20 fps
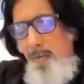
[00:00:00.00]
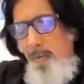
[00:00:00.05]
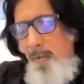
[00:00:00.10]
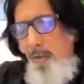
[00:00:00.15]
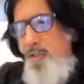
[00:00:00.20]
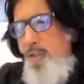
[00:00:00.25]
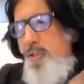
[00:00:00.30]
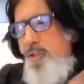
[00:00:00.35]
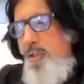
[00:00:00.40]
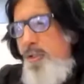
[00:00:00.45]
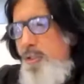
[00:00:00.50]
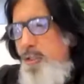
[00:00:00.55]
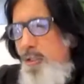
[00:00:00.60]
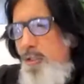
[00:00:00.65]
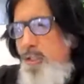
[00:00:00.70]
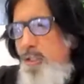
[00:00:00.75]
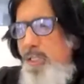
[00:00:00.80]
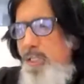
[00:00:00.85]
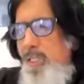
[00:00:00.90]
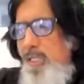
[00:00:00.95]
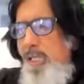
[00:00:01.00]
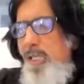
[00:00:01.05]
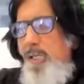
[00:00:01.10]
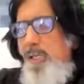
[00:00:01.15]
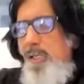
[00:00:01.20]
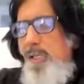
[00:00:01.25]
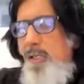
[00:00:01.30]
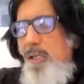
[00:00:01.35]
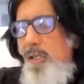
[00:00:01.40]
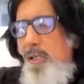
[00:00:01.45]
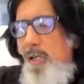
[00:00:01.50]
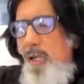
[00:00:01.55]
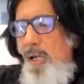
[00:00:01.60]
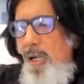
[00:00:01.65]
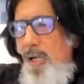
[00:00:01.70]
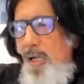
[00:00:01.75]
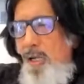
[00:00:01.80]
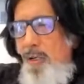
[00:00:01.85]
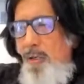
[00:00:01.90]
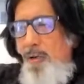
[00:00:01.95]
you should see
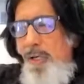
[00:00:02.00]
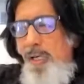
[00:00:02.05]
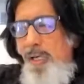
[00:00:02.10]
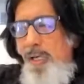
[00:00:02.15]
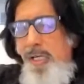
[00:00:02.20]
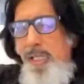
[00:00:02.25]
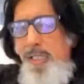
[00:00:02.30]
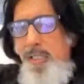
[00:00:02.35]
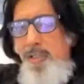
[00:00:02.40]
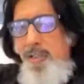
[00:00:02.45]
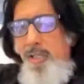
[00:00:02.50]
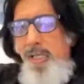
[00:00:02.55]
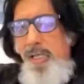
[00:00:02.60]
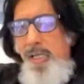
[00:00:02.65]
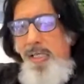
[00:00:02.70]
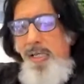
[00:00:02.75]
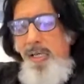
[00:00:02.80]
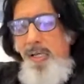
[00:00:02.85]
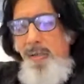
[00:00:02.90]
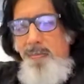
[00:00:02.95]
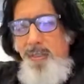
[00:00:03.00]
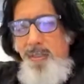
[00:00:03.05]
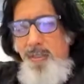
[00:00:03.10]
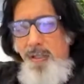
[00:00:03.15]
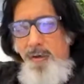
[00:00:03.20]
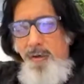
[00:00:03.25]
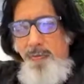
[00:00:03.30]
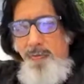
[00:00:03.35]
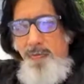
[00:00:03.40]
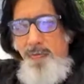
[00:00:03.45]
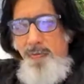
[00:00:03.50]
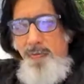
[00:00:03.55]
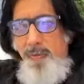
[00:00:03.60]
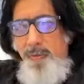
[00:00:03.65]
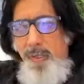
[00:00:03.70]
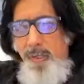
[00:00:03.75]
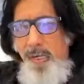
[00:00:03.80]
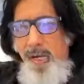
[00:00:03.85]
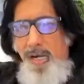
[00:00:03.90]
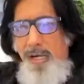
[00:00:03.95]
your history in terms of
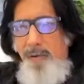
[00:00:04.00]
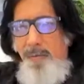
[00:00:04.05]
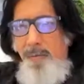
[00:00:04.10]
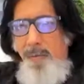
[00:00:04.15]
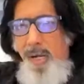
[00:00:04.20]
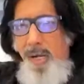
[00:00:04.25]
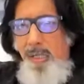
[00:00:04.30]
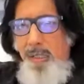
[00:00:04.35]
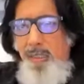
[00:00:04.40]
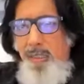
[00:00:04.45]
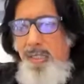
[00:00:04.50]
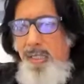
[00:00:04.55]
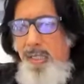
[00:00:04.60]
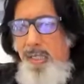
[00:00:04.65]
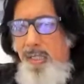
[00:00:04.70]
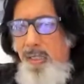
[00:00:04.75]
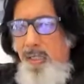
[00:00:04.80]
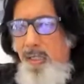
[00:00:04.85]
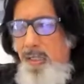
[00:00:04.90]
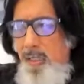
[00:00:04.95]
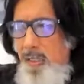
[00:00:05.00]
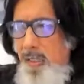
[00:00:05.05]
landmarks, and